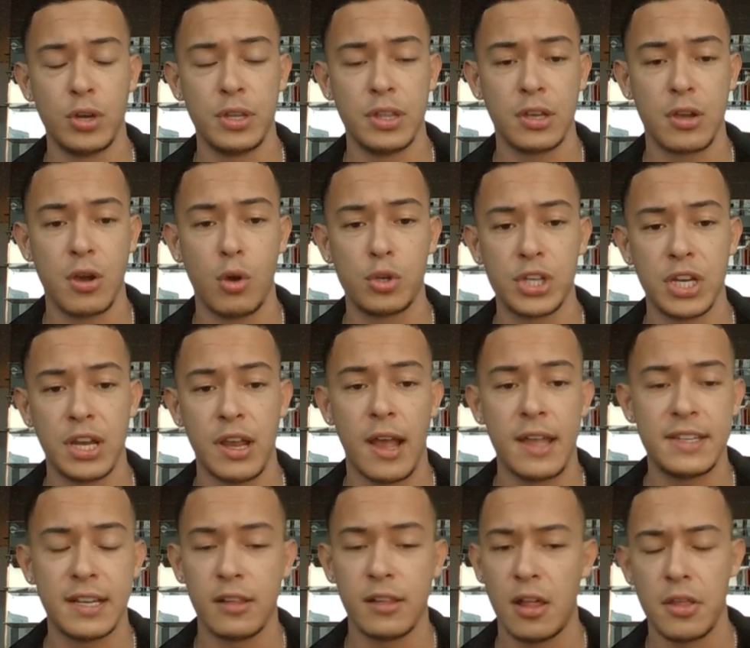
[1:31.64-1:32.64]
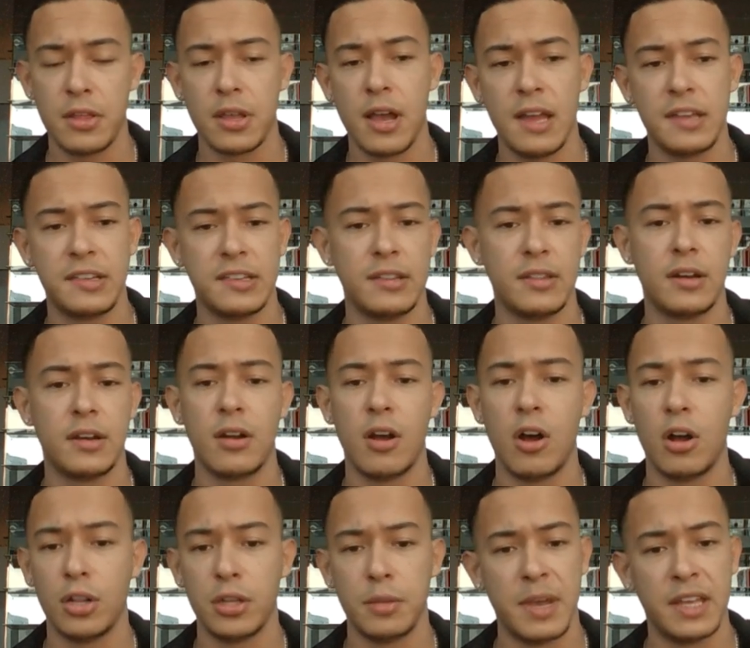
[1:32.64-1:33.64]
join the coaching. I tell all the guys in
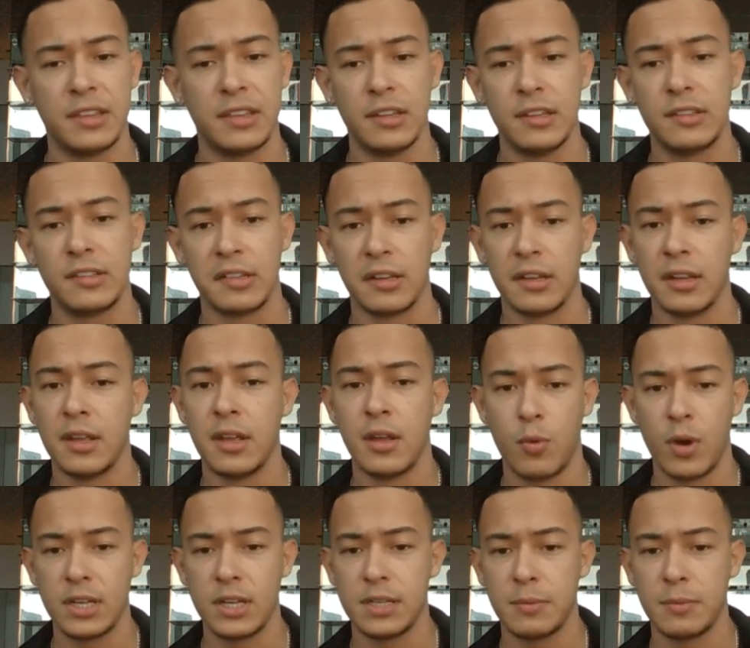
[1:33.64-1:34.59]
there all the methods,